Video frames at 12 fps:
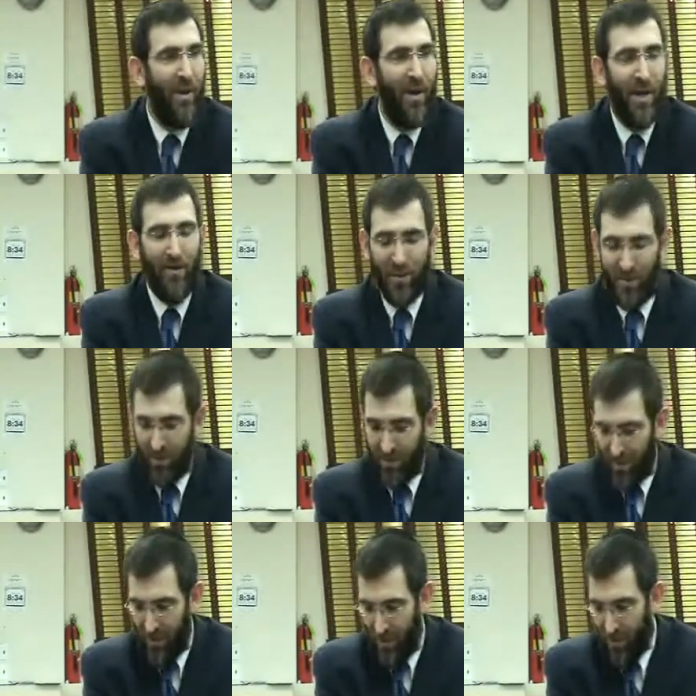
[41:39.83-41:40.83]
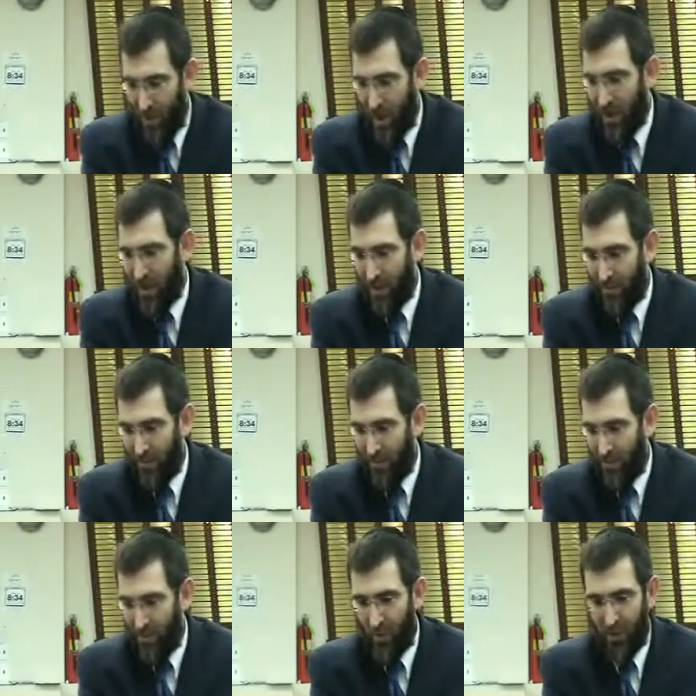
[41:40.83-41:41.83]
but I was, you know, waiting
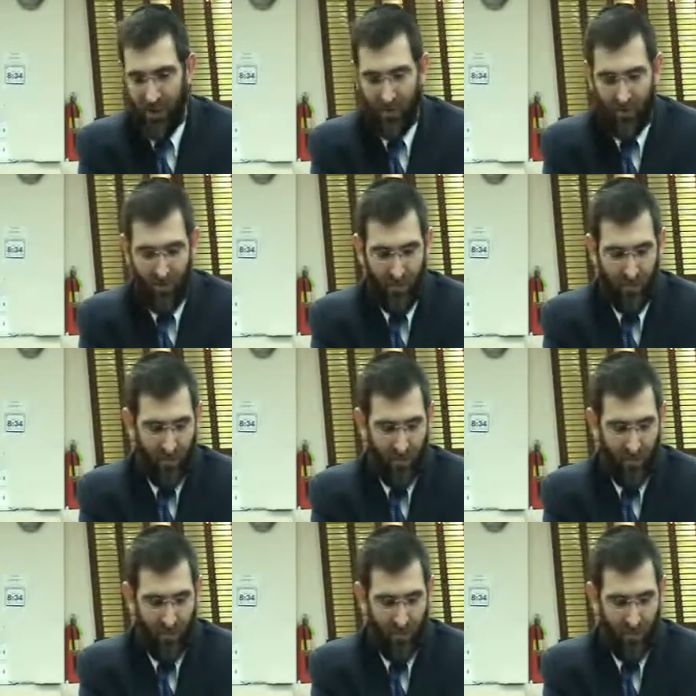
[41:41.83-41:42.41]
for the,